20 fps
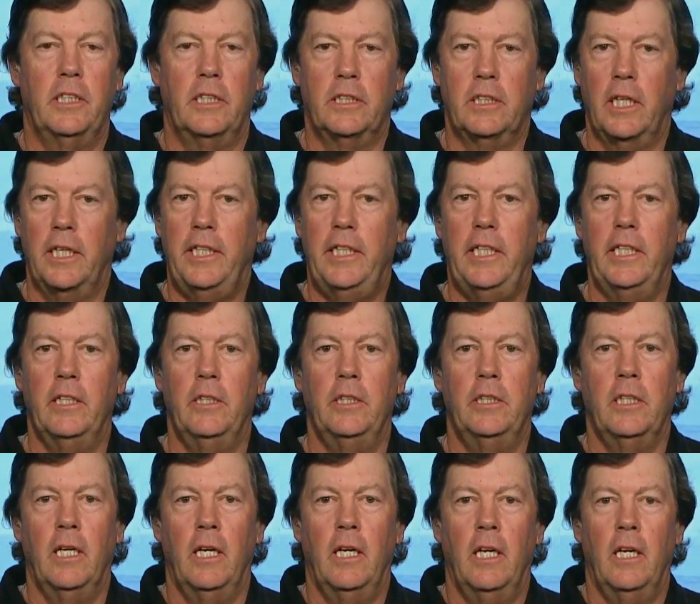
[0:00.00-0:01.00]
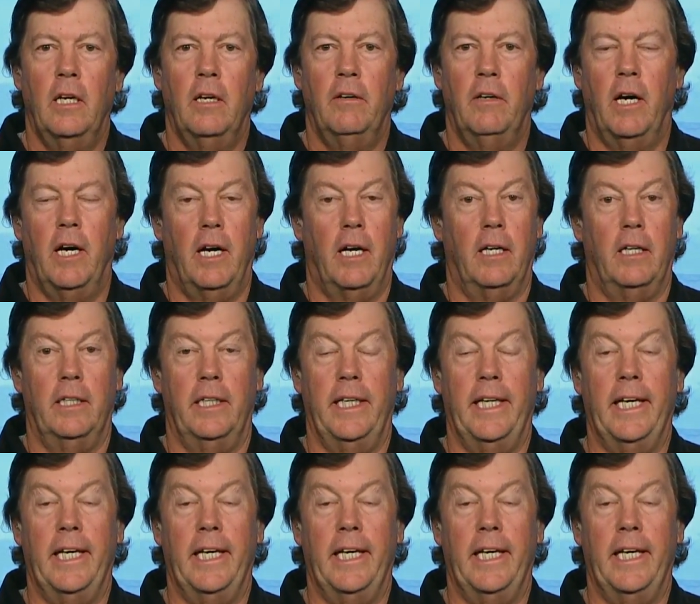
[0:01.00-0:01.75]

There's a huge uh,